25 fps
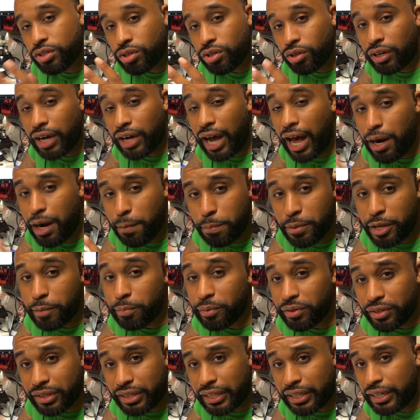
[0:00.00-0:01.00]
So a lot of
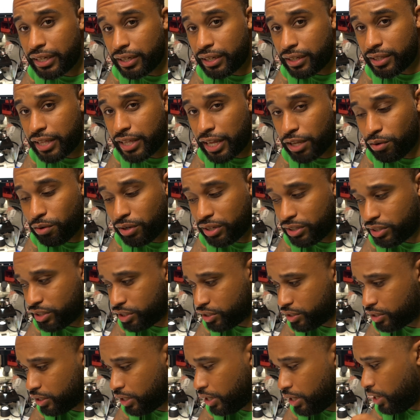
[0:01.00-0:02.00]
people think that you can
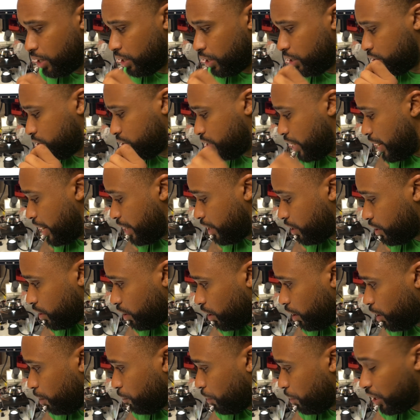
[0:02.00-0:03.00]
just take
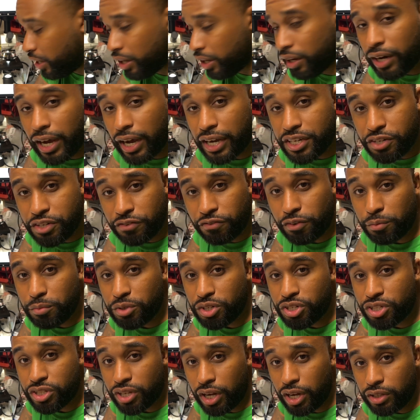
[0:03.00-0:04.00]
a collection from
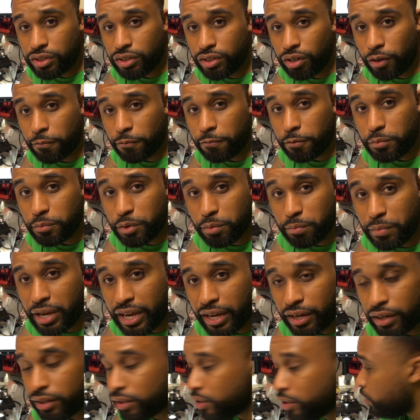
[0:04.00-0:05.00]
your stud dog, from your
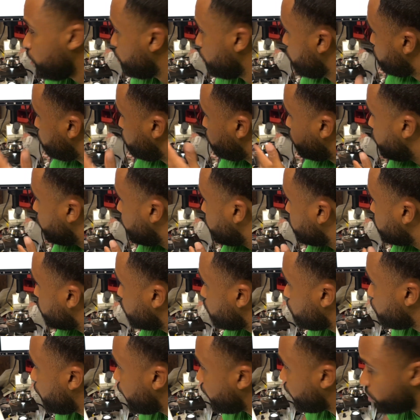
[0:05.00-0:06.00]
male, put it under
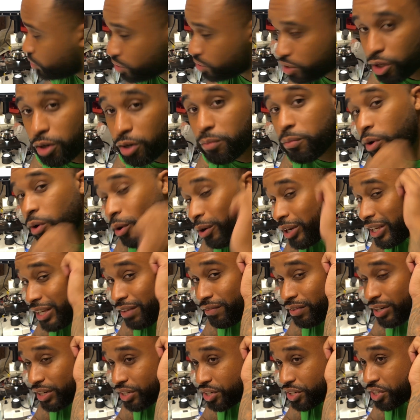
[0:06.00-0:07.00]
the microscope, or
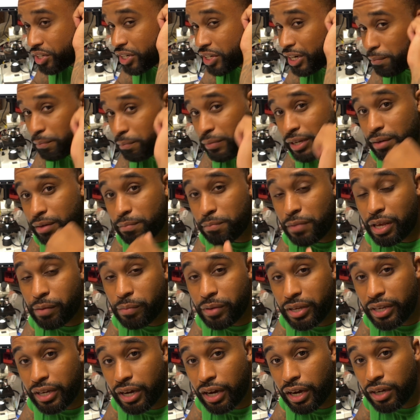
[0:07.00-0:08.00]
even a shipment.
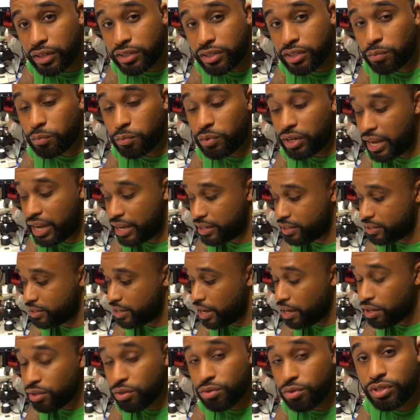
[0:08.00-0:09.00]
Maybe someone has
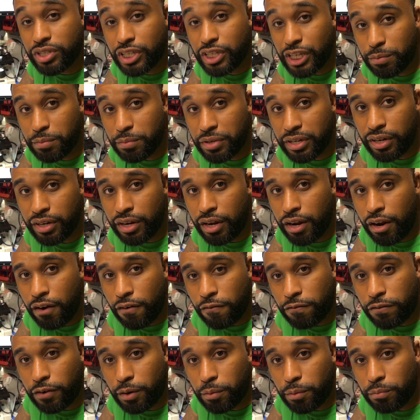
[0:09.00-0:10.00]
sent you semen
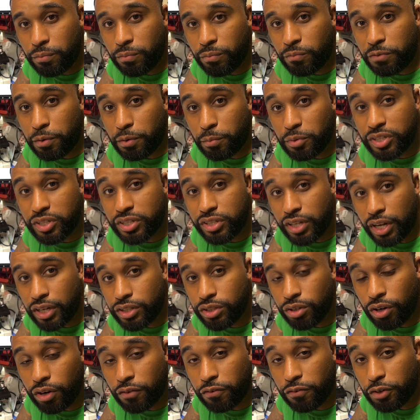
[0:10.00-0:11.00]
from a stud
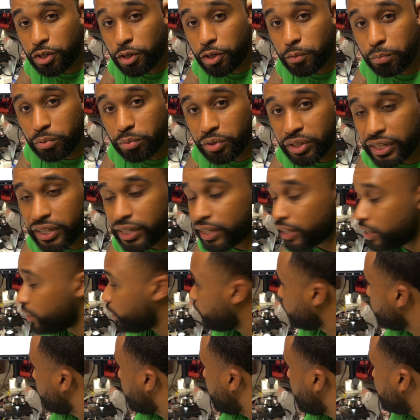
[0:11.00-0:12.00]
dog for your breeding,
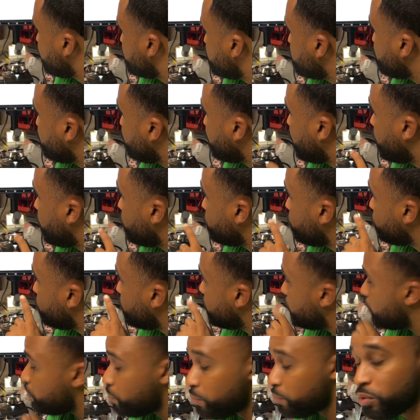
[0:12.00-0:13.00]
and just because you
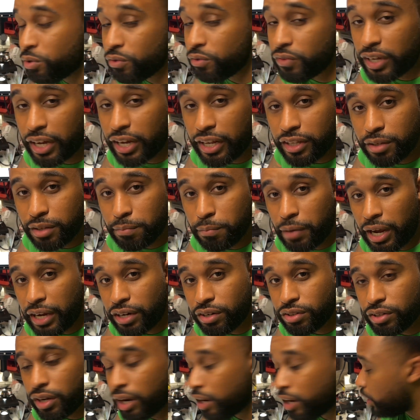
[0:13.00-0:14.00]
see it moving on the
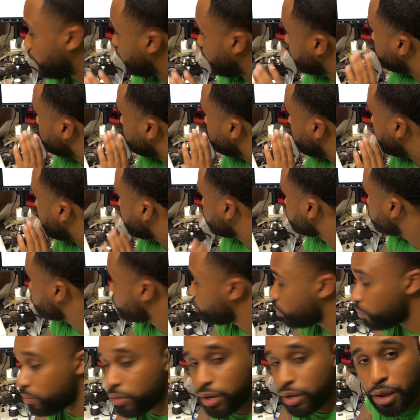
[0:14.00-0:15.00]

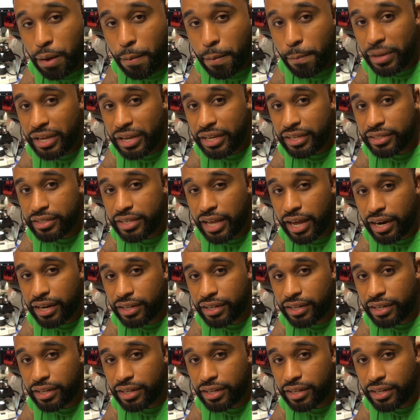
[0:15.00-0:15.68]
microscope means that